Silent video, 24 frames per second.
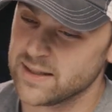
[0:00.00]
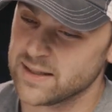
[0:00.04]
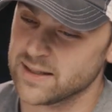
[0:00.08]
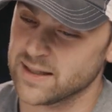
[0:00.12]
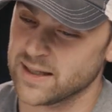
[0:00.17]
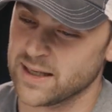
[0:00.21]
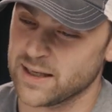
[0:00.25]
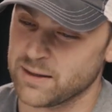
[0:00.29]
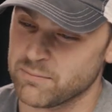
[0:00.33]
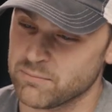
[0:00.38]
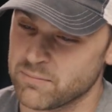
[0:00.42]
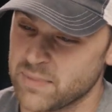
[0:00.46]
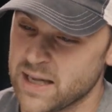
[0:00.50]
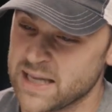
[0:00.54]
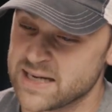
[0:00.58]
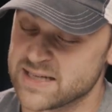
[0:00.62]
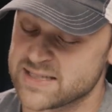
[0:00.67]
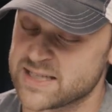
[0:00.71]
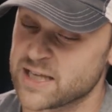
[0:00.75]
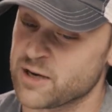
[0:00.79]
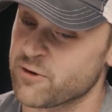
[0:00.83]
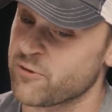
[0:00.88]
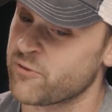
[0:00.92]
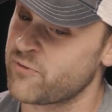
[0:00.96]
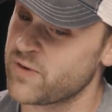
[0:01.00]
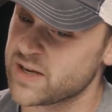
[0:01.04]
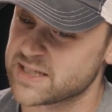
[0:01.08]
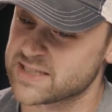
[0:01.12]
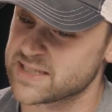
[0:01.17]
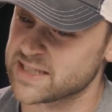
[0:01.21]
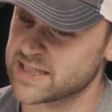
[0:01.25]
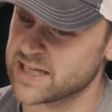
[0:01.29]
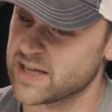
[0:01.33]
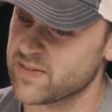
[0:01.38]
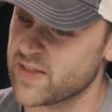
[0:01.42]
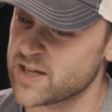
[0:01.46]
And instead of
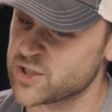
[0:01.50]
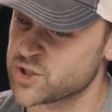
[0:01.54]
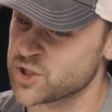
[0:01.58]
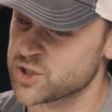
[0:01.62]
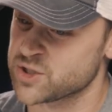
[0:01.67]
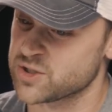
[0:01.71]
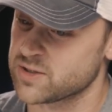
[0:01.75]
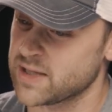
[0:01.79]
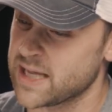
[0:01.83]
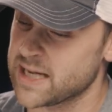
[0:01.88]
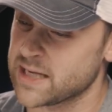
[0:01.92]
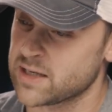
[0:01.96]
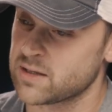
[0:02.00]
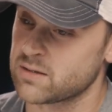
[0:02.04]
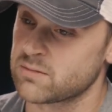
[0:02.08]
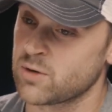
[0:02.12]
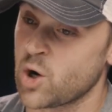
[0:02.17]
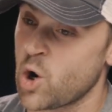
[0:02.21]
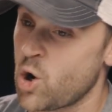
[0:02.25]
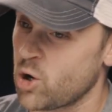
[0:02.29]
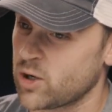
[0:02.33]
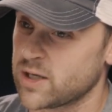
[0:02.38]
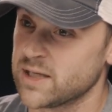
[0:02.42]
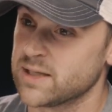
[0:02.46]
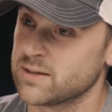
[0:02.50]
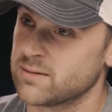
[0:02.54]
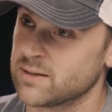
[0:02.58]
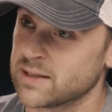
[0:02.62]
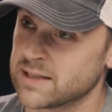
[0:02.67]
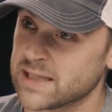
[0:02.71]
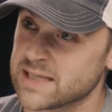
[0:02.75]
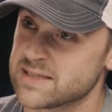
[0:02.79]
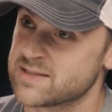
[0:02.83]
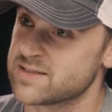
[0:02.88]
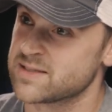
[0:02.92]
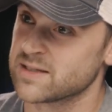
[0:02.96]
fixing it, they caulk it
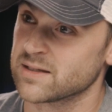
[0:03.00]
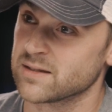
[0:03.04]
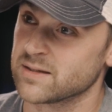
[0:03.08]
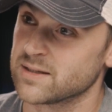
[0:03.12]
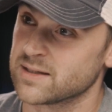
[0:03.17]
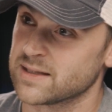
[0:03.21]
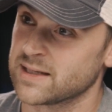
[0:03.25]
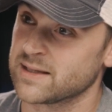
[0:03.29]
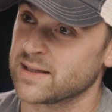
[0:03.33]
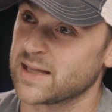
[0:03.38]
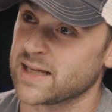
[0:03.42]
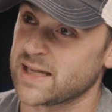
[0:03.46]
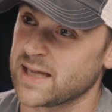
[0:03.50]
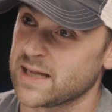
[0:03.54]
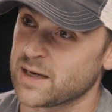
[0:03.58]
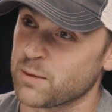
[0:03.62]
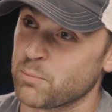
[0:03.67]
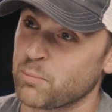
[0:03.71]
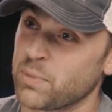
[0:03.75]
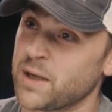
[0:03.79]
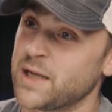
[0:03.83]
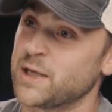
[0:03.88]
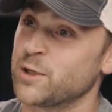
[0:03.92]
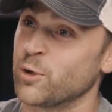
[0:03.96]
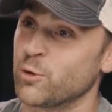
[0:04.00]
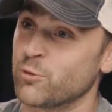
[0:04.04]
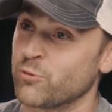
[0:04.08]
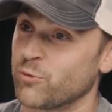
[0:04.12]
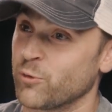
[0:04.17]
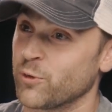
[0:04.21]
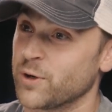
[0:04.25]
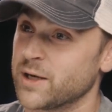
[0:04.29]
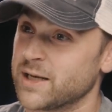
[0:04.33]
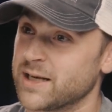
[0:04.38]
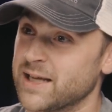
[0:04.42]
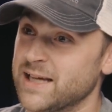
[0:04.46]
and they seal it and they kind of paint
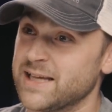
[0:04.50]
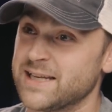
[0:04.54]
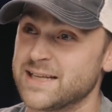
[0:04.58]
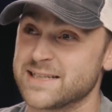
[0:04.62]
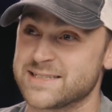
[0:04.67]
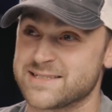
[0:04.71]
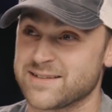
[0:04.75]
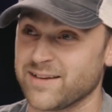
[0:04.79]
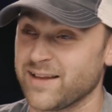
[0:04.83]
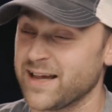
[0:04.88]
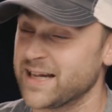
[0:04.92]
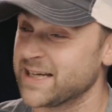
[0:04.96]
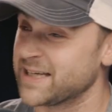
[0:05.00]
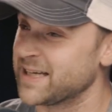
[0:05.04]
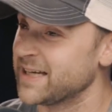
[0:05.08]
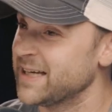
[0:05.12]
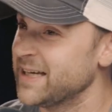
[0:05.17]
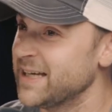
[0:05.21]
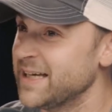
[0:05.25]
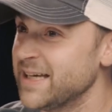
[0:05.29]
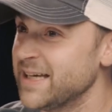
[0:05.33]
over it. And it's like,